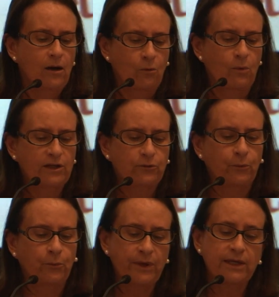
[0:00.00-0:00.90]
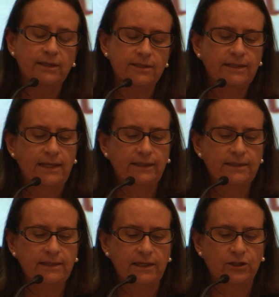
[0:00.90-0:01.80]
what we understand
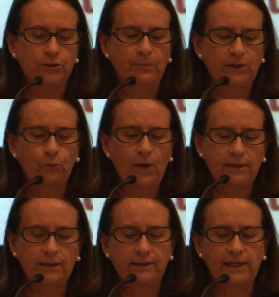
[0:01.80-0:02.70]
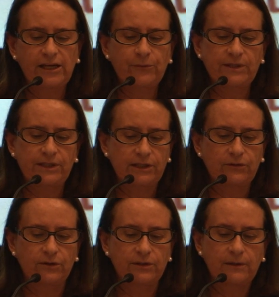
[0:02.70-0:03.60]
as such, but what the
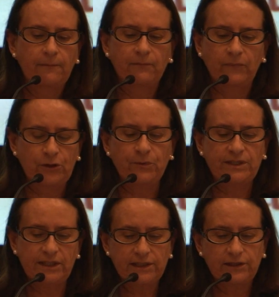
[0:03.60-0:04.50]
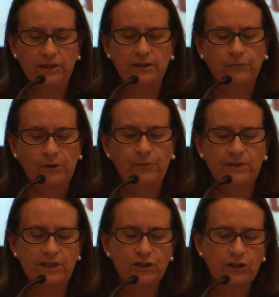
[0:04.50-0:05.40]
Inquisitors, Inquisi
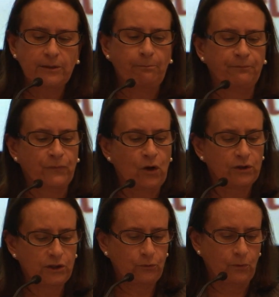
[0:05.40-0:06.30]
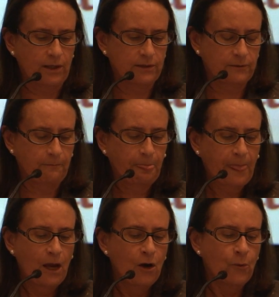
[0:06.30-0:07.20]
Inquisition thought it was.
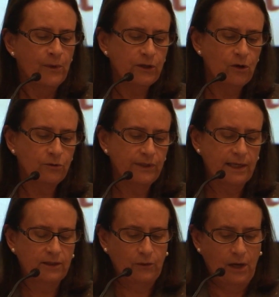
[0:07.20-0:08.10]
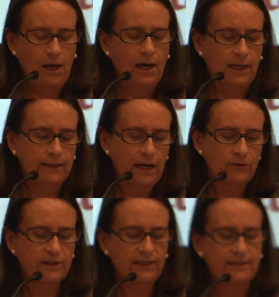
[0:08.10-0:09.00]
We know that
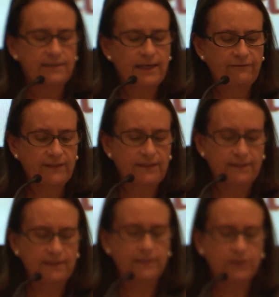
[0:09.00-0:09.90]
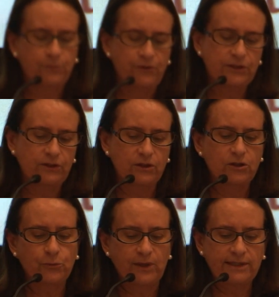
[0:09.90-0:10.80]
1,076
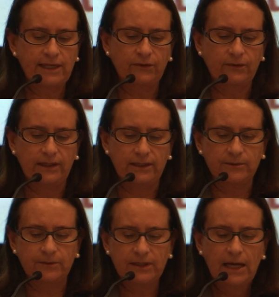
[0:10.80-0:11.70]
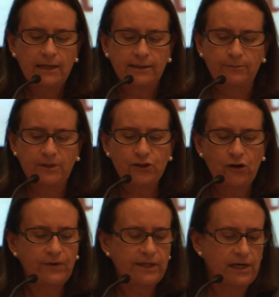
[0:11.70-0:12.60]
prisoners were sent to Lisbon, the
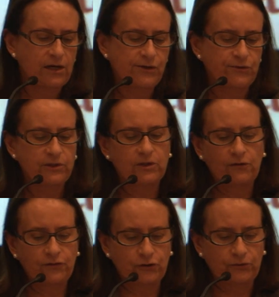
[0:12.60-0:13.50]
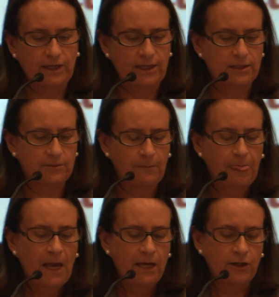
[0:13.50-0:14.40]
majority accused of Judaism.
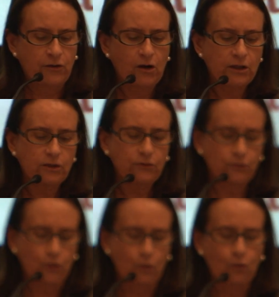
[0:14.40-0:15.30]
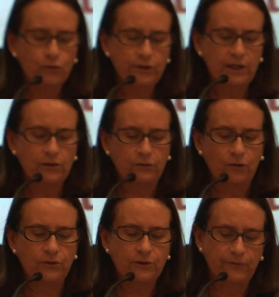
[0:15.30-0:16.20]
In order to know who the,
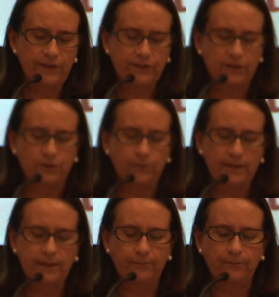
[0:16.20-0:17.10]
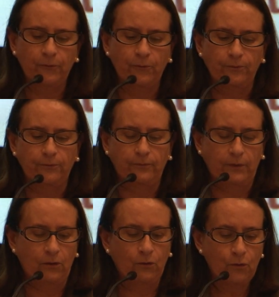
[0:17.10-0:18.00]
those Christians were, the,
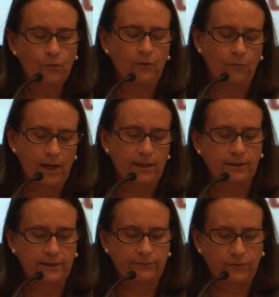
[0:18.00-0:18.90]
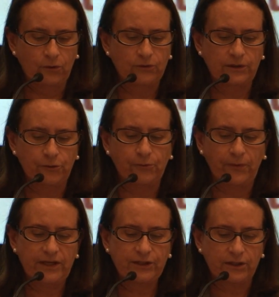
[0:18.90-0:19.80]
who were those new
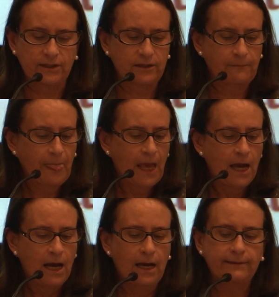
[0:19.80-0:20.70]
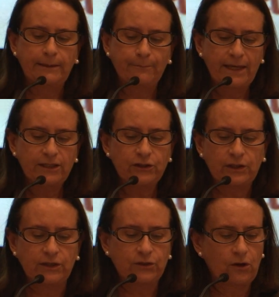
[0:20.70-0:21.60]
Christians? Uh, the main
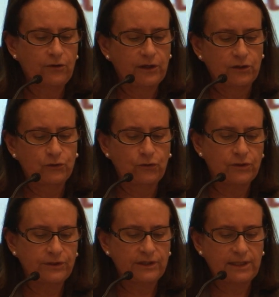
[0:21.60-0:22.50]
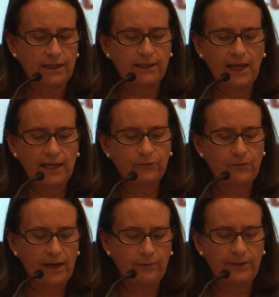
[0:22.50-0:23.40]
historical sources are the
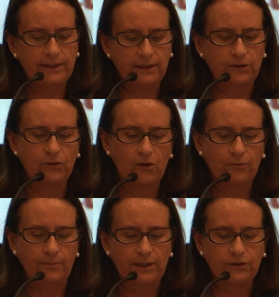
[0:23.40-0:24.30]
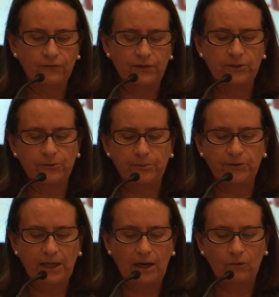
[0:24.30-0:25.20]
handwritten documents of the
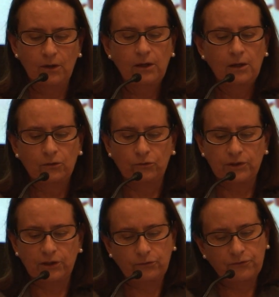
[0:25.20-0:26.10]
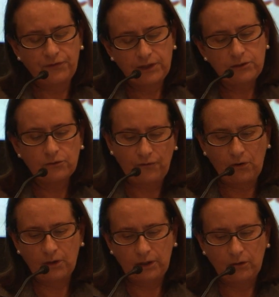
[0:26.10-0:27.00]
Tribunal do Santo Ofício, of
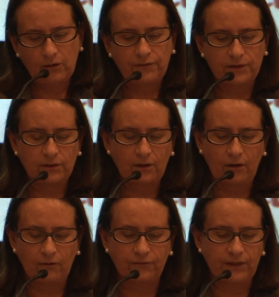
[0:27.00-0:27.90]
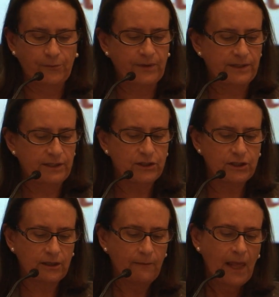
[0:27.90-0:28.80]
Holy Office of the
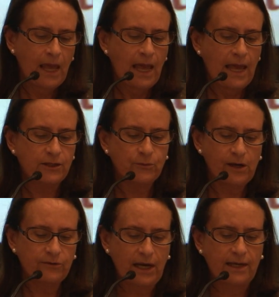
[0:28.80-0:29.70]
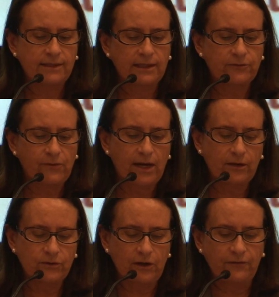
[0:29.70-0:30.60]
Inquisition, as well as the
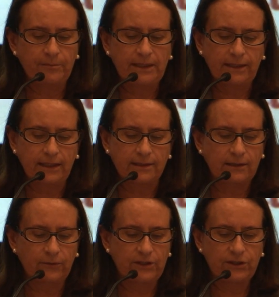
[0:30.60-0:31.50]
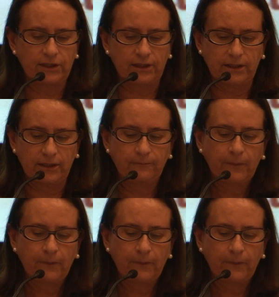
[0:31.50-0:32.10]
trials of habilitação in general.